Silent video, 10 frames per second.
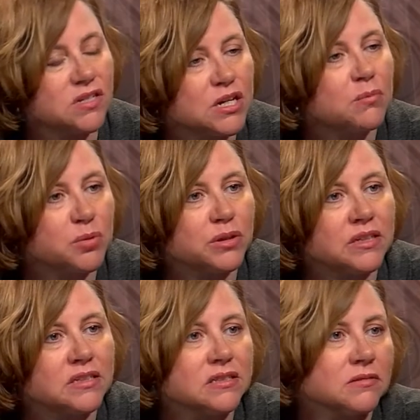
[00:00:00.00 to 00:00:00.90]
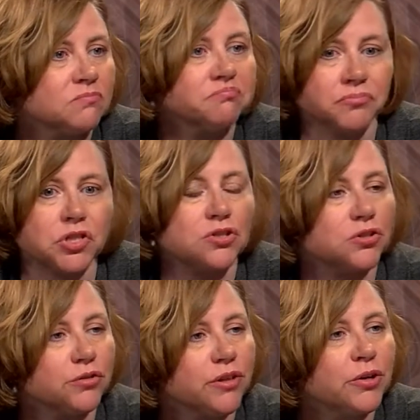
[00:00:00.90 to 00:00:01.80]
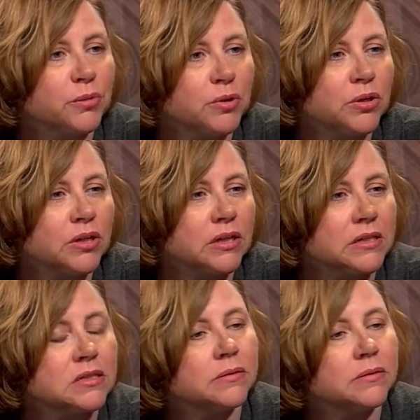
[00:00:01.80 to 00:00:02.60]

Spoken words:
state police to serve their communities.